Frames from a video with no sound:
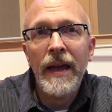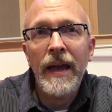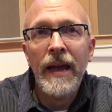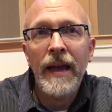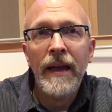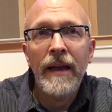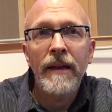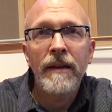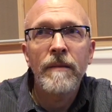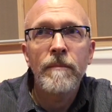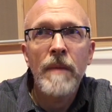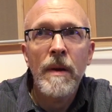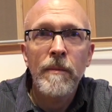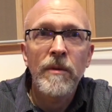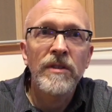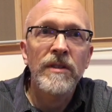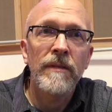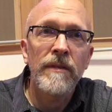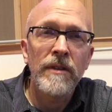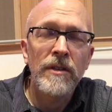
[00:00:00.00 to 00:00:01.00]
and
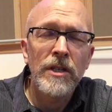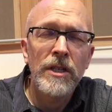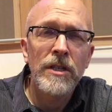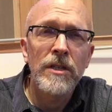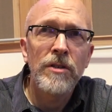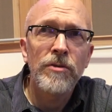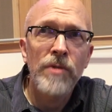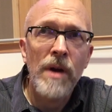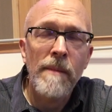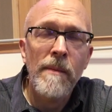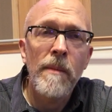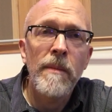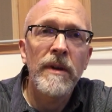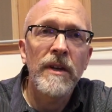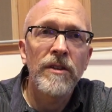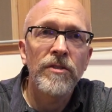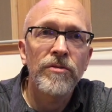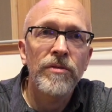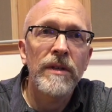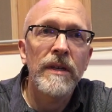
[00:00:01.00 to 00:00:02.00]
members of the drama
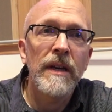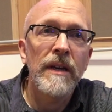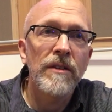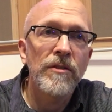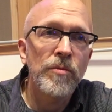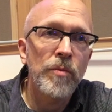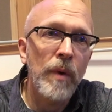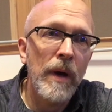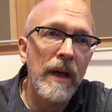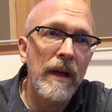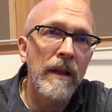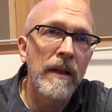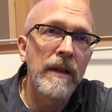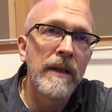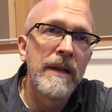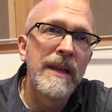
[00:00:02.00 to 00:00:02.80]
ministry as well.